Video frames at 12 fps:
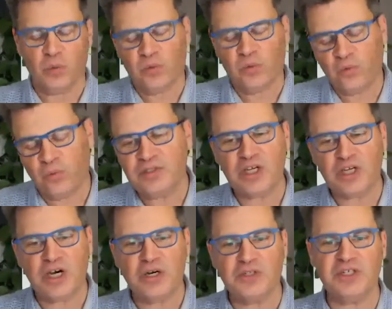
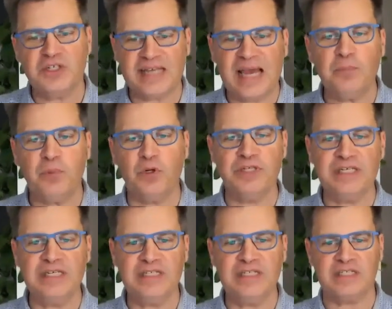1,000
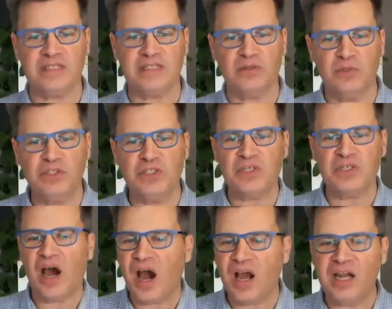employees, which is
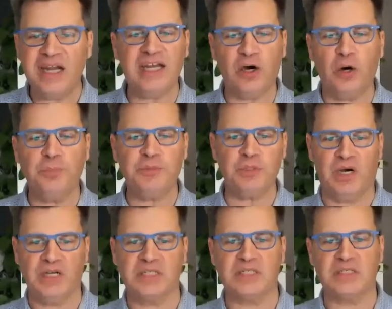highly
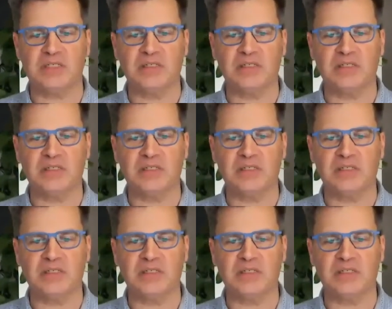optimized,